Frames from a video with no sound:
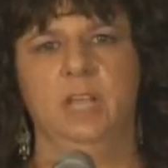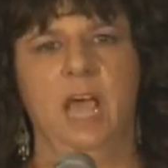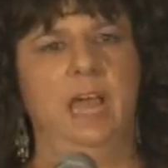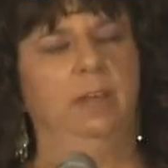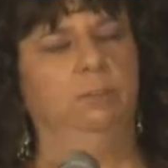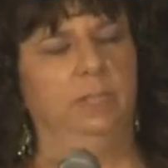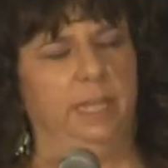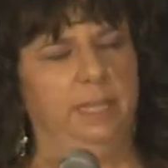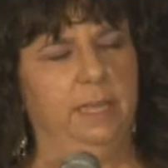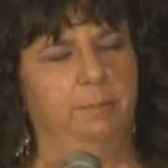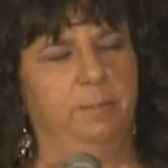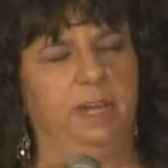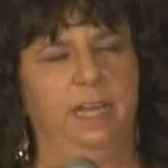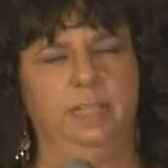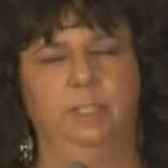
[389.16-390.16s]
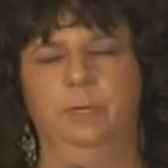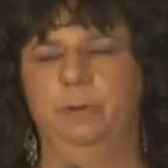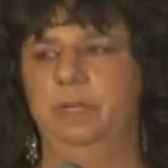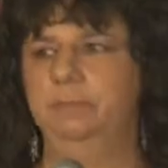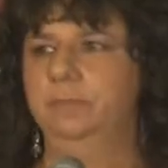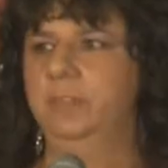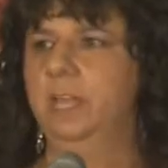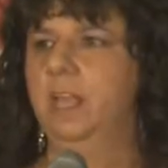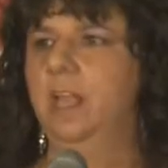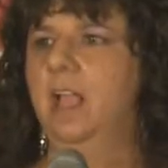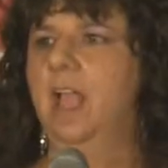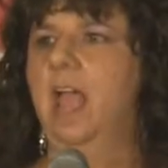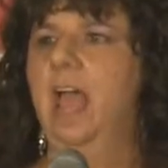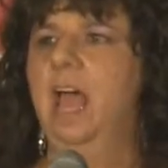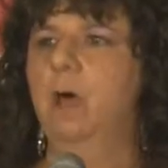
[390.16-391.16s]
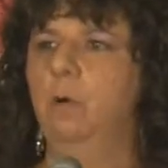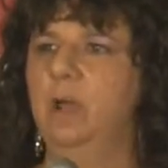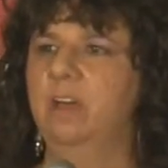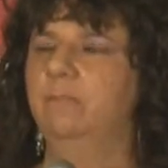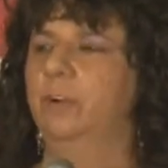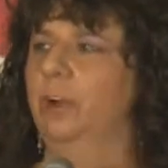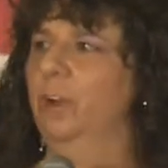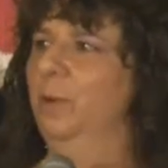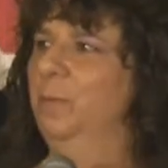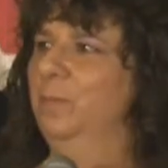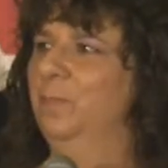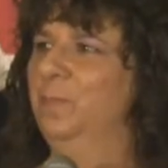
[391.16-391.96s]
I don't like it, but I do it. However,